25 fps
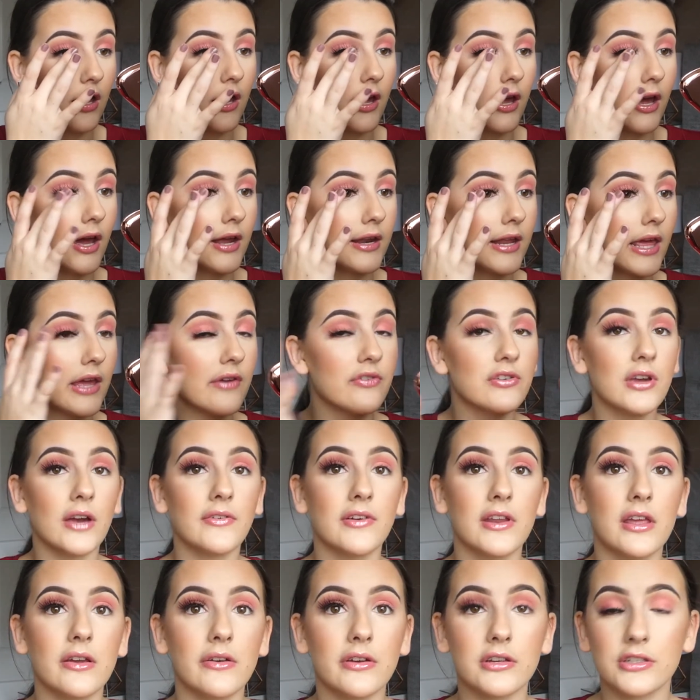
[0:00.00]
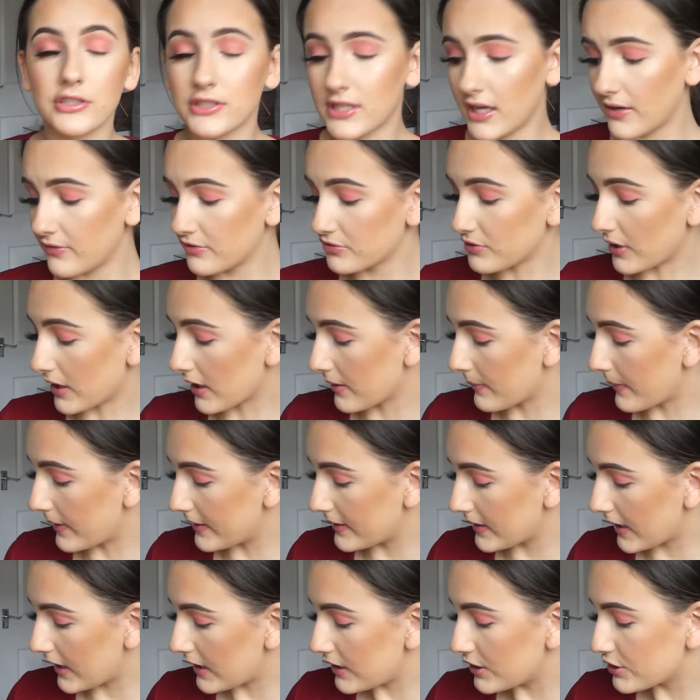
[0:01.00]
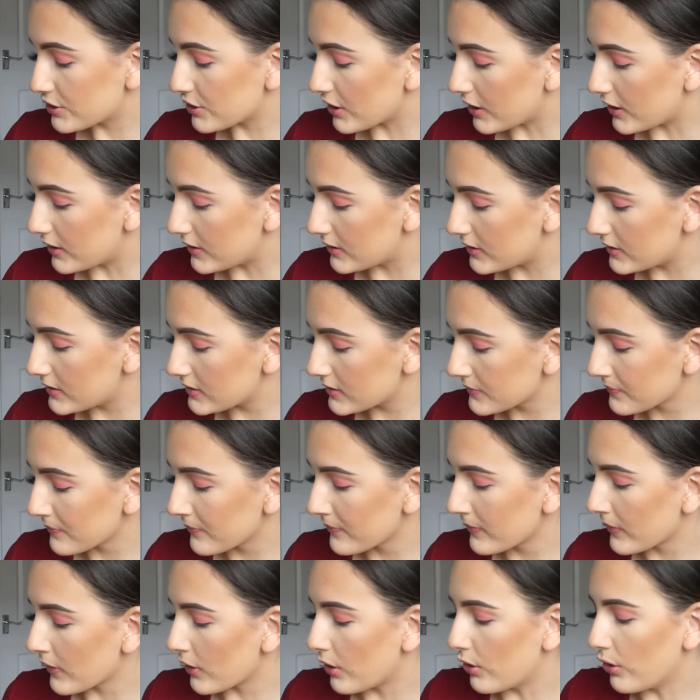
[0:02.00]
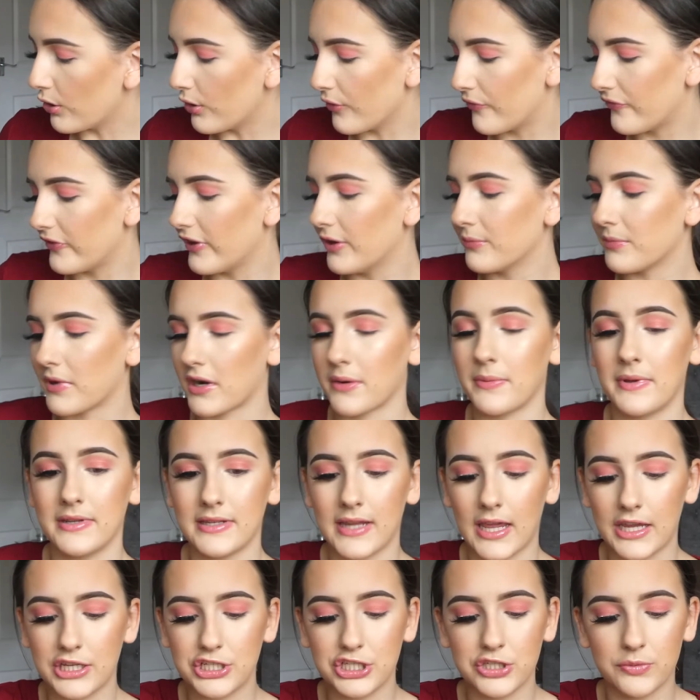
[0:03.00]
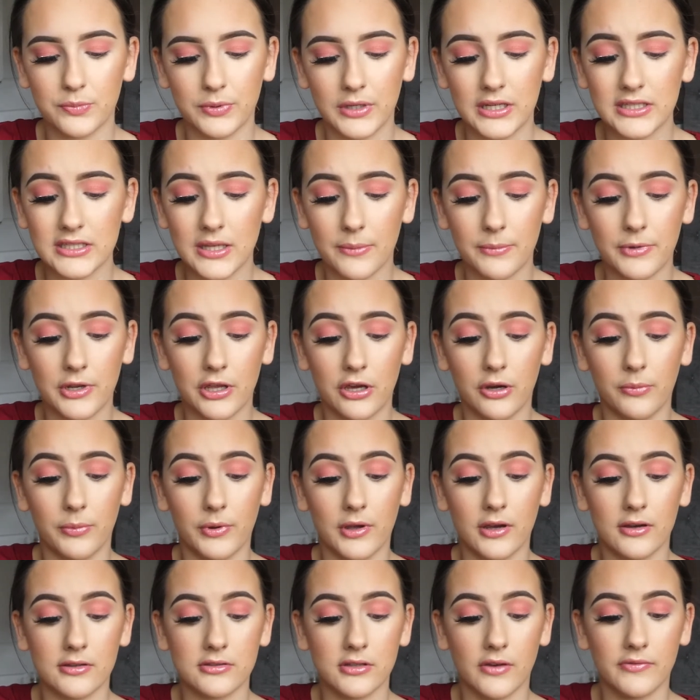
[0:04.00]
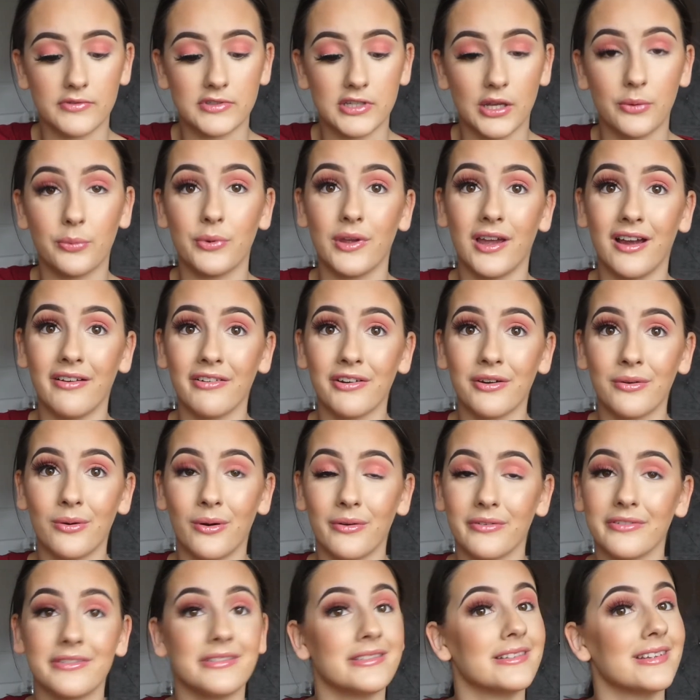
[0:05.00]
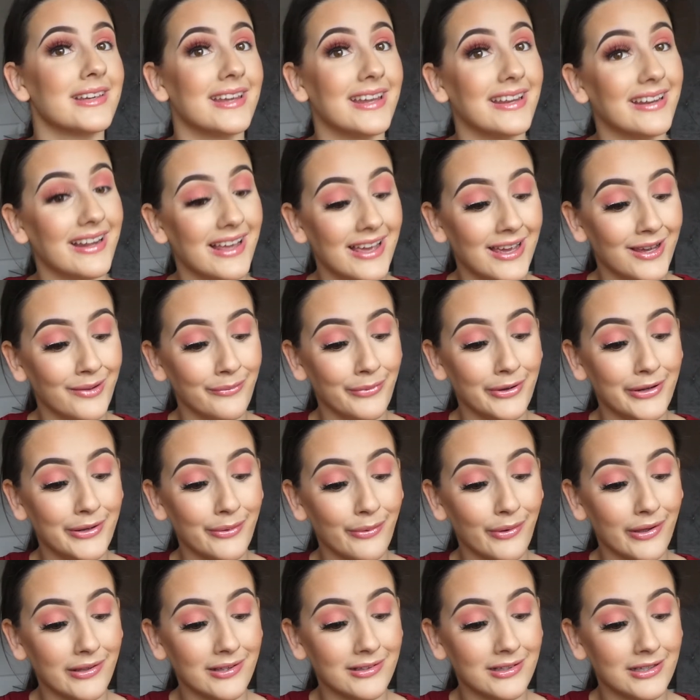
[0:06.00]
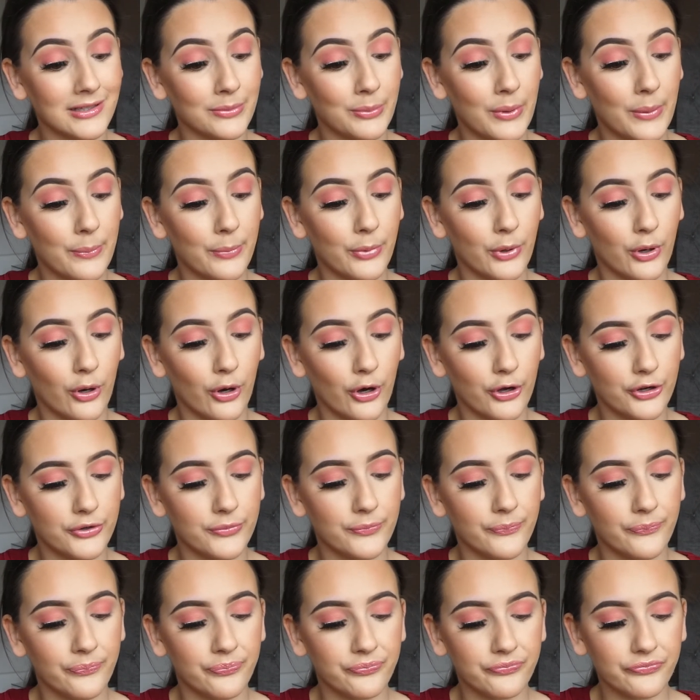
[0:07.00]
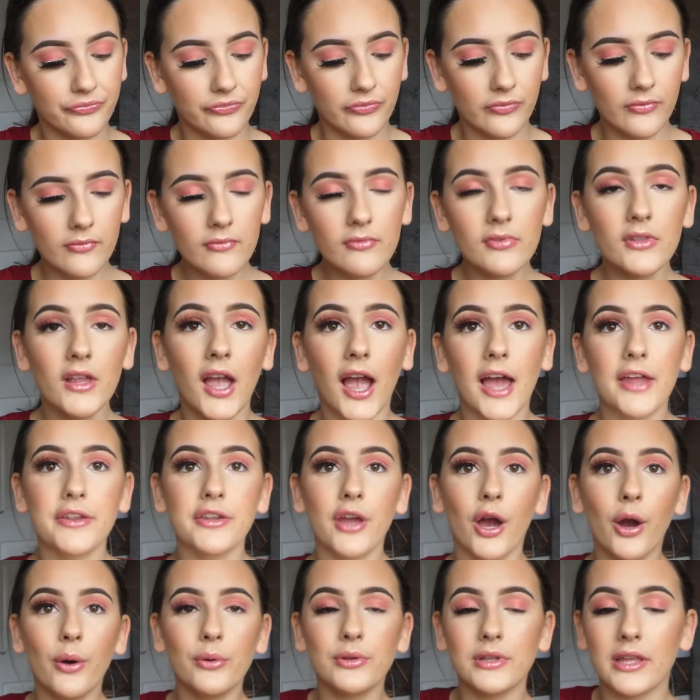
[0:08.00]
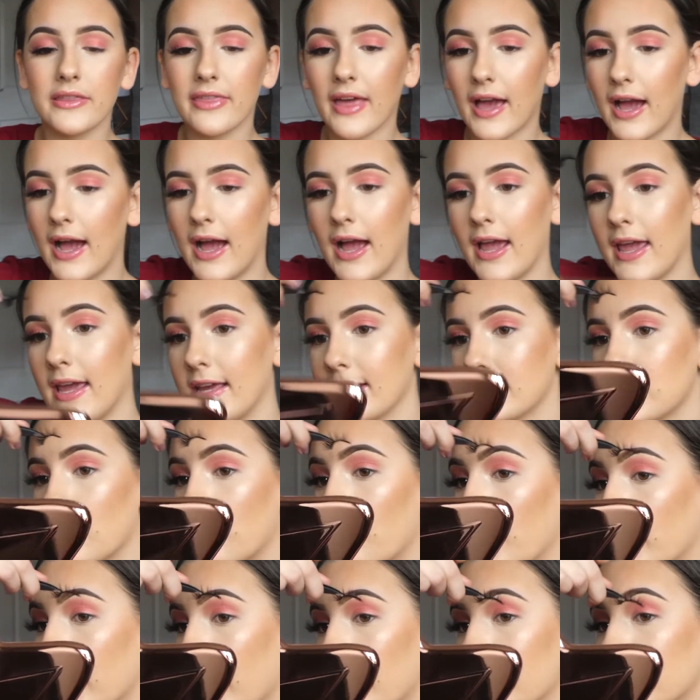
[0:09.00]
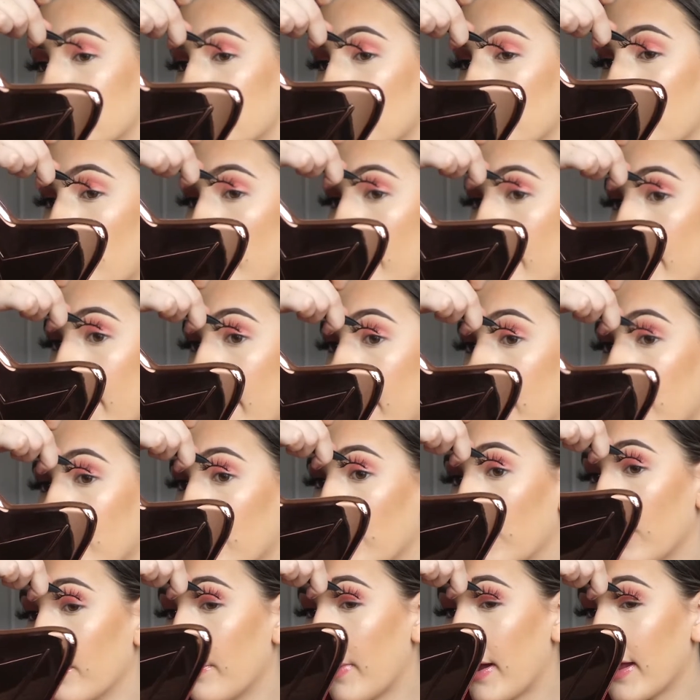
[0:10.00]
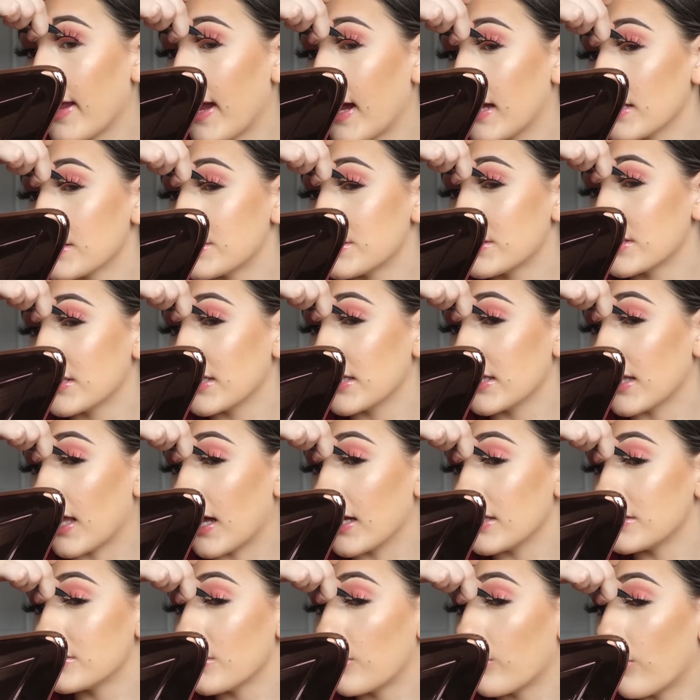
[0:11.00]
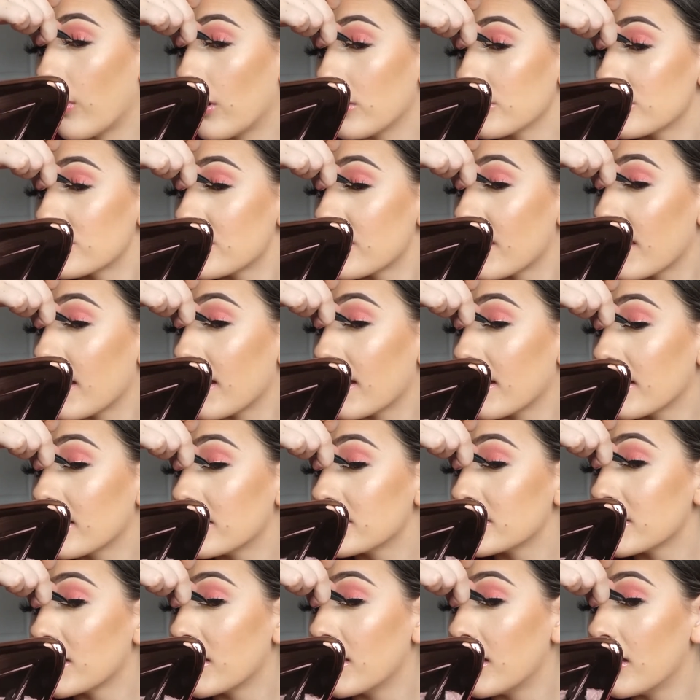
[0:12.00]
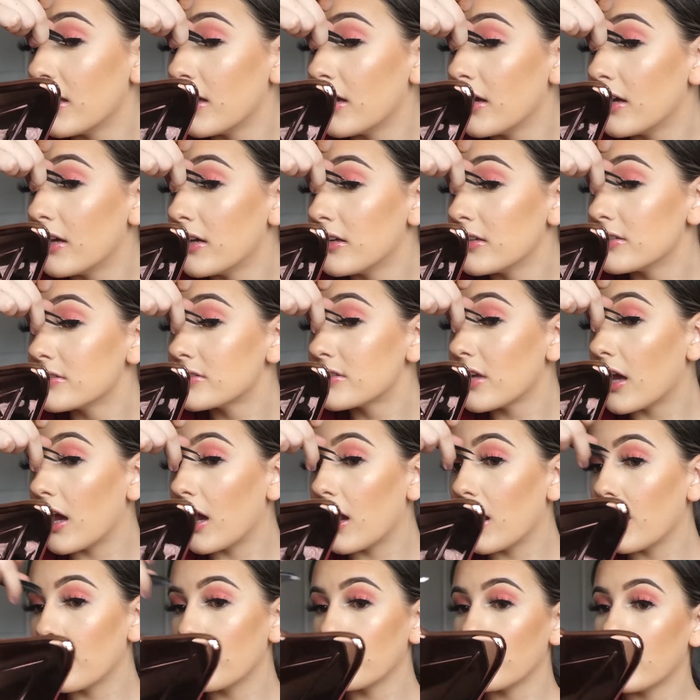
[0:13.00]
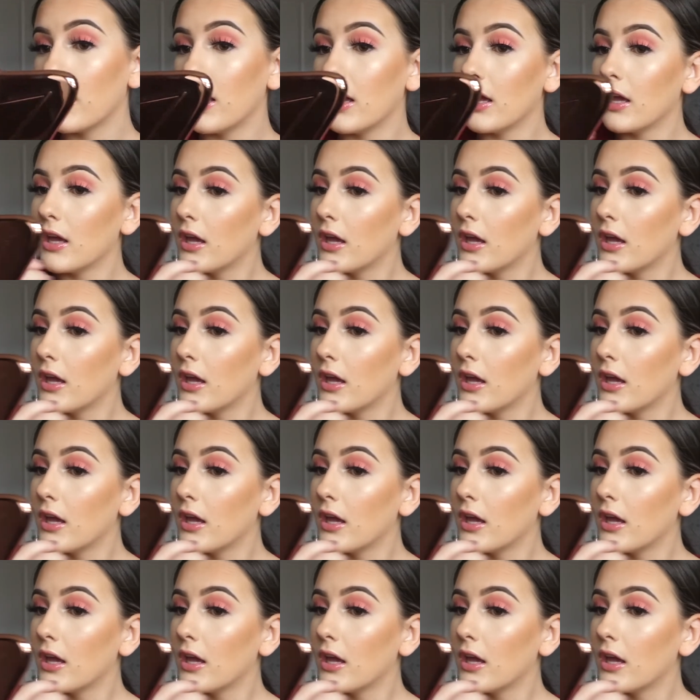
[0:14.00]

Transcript: And if you have any series recommendations or film recommendations, please let me know, because obviously we are in quarantine. We do get a little bit bored. And not only that, is when I'm doing my makeup, I actually like to watch things. So